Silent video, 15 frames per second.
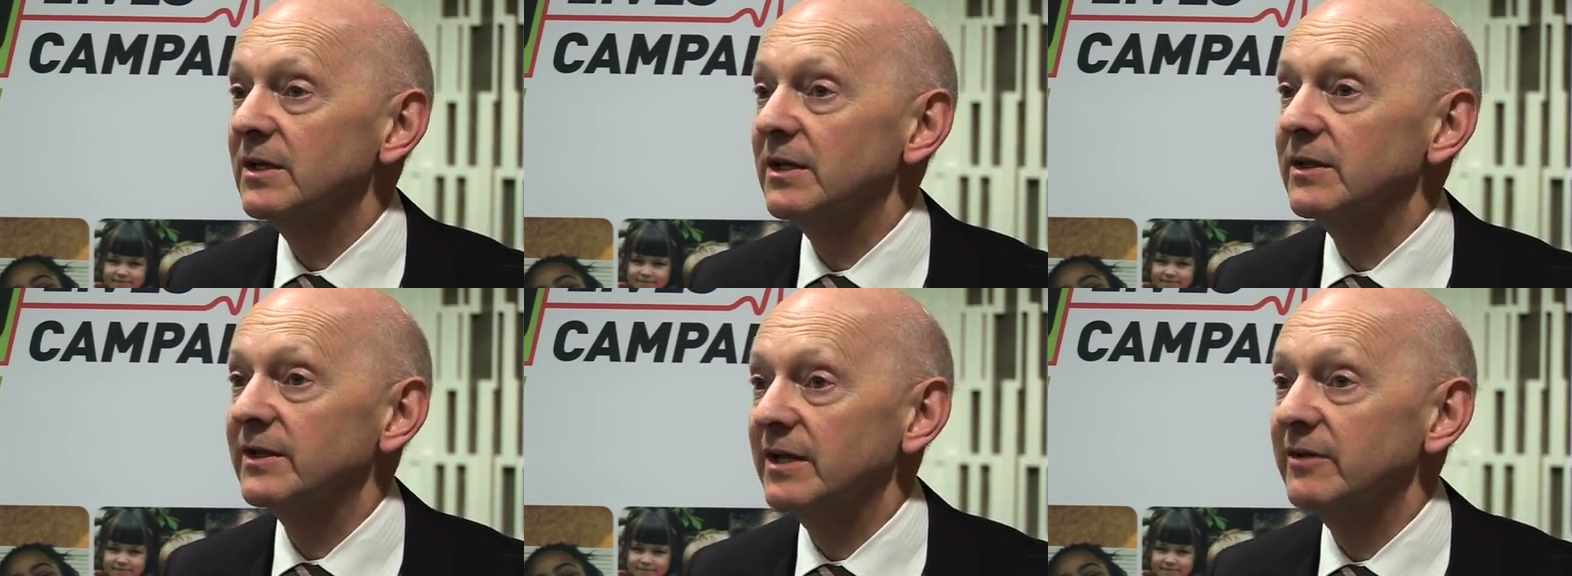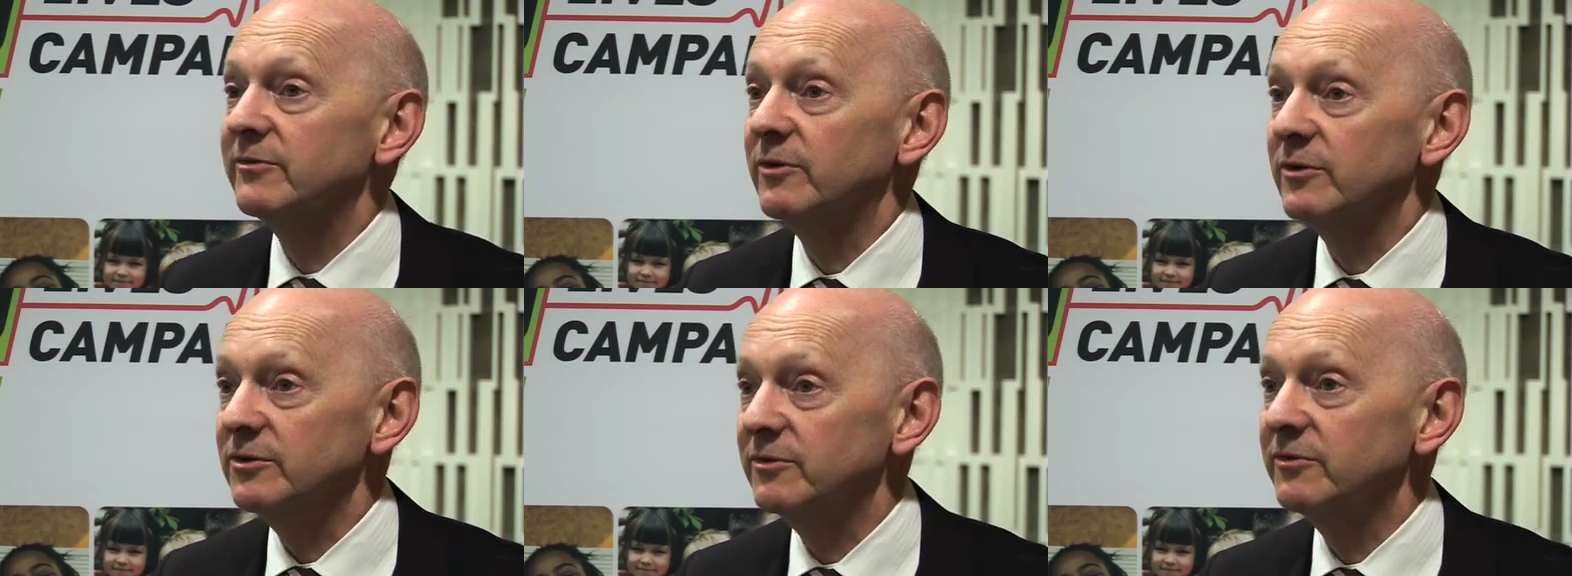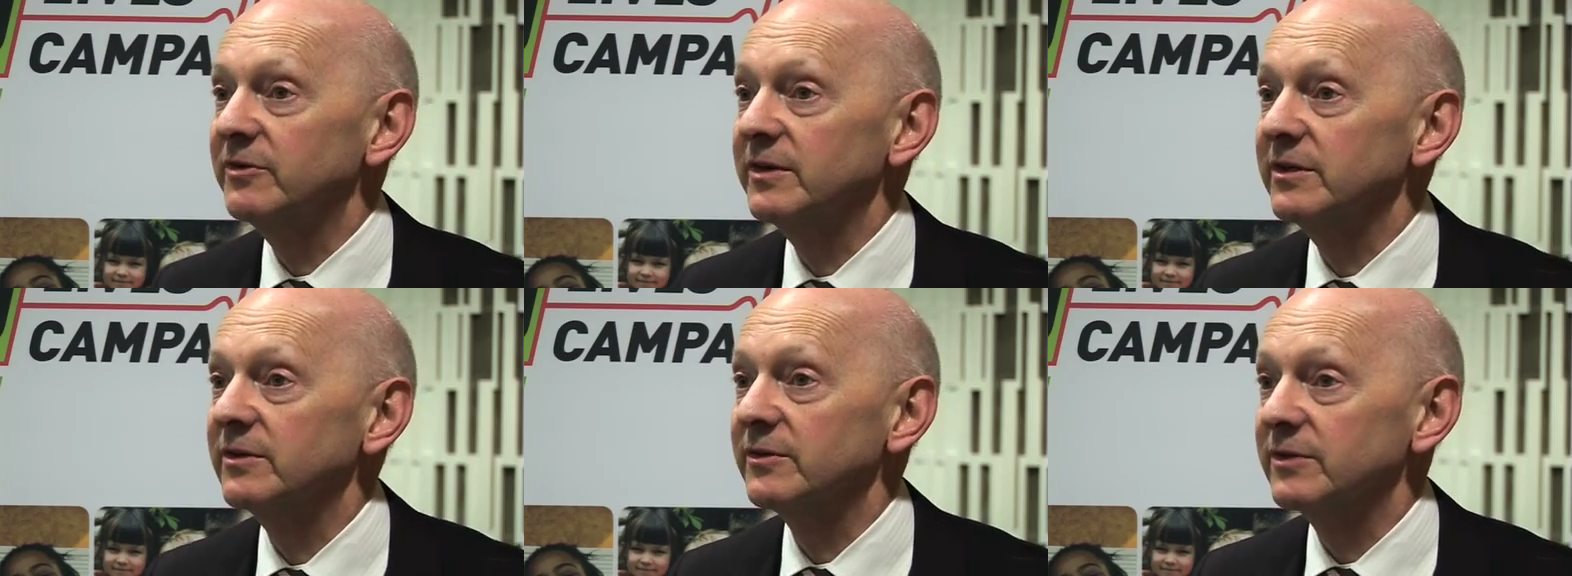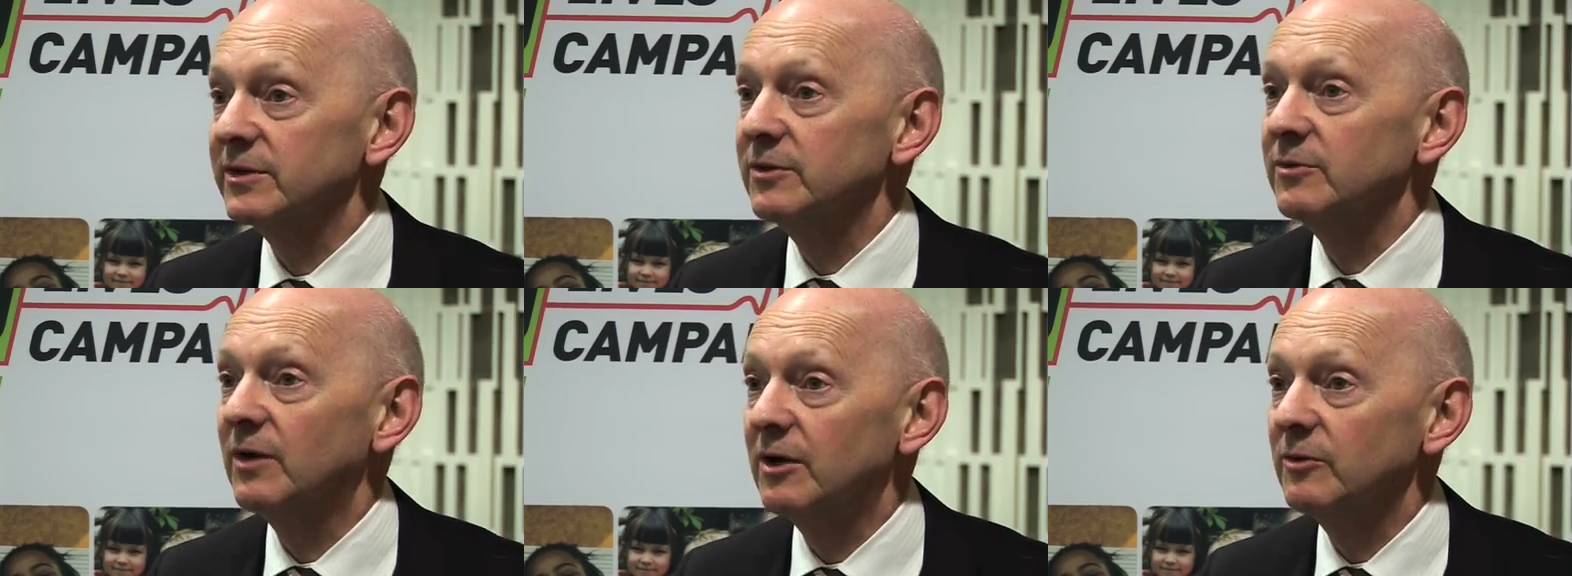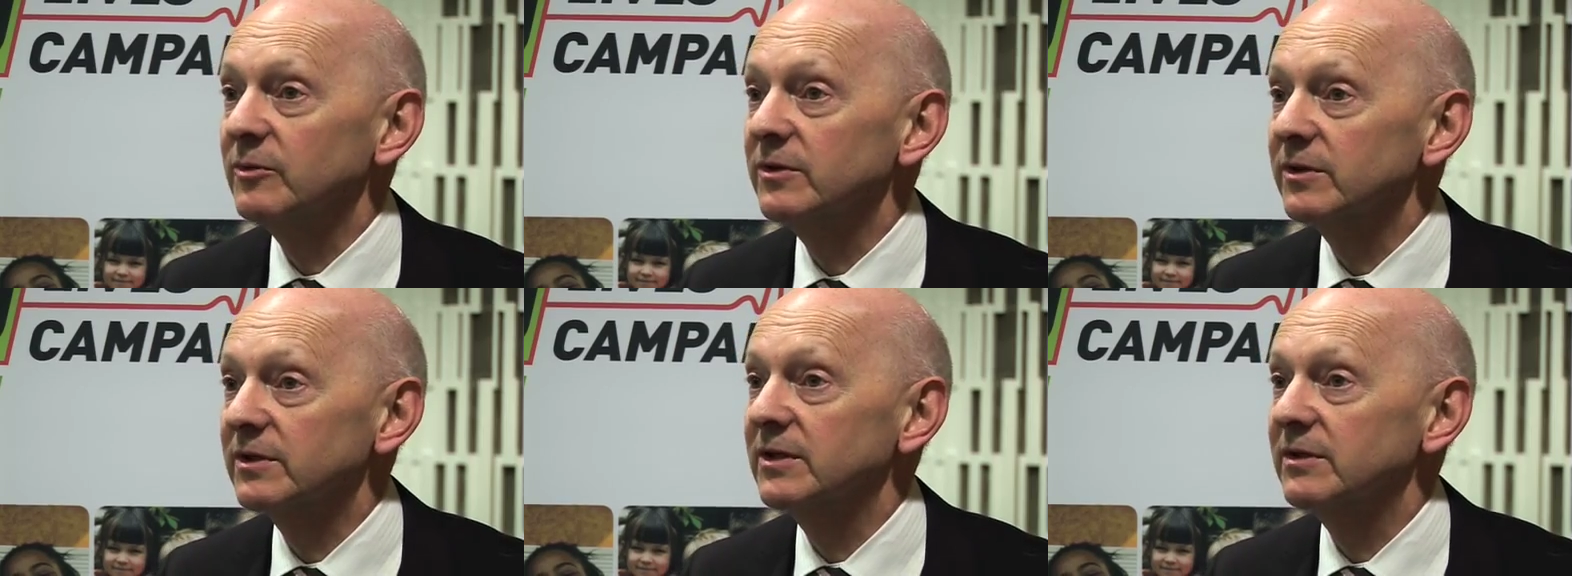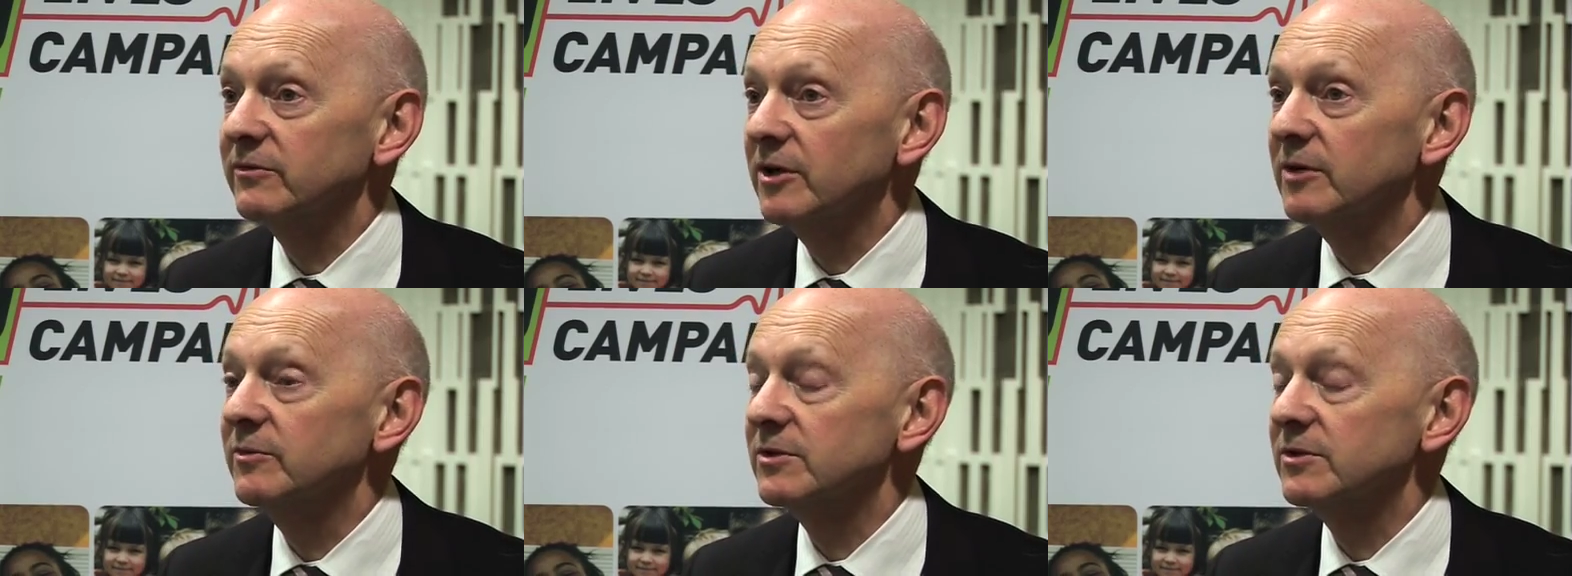And therefore you feel that you are working very